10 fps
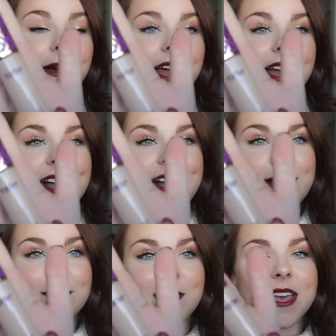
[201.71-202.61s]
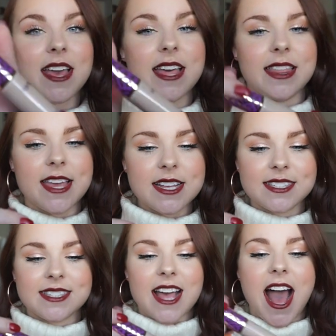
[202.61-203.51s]
But
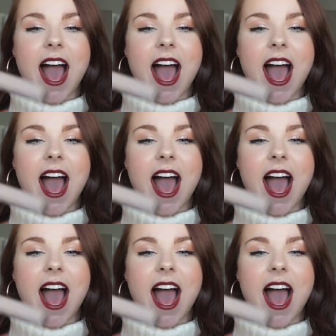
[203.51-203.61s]
this,